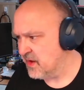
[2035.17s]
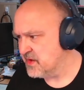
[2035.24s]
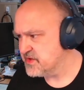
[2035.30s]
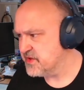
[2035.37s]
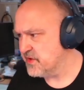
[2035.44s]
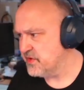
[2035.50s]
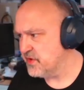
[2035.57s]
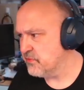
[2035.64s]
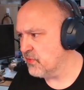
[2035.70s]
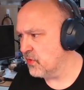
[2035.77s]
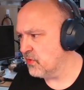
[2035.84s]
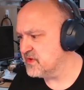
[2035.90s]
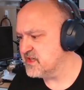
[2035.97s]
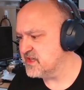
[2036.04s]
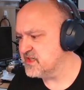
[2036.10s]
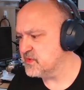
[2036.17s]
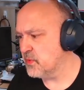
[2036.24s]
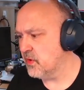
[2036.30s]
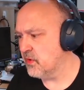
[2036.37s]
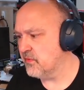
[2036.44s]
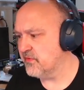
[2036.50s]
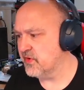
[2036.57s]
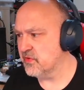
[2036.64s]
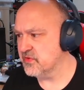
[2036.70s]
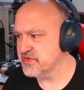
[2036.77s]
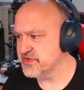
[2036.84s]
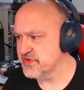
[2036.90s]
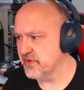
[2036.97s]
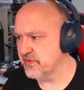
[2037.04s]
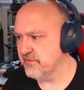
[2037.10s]
So you roll a d12 and on
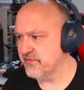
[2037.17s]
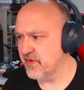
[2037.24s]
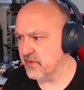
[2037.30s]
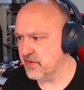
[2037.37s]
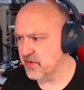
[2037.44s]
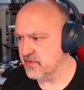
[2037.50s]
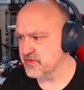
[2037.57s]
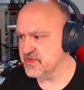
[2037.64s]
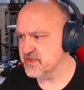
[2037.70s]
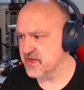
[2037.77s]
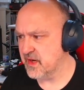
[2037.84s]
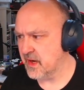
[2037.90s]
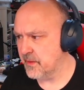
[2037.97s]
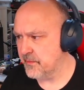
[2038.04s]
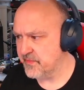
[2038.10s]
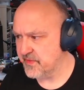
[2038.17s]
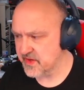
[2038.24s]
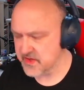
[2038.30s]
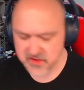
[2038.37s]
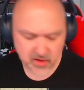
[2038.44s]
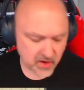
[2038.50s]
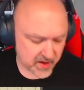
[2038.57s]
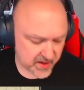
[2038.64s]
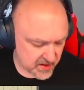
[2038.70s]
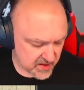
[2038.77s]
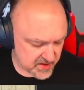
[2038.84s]
certain values, there's high.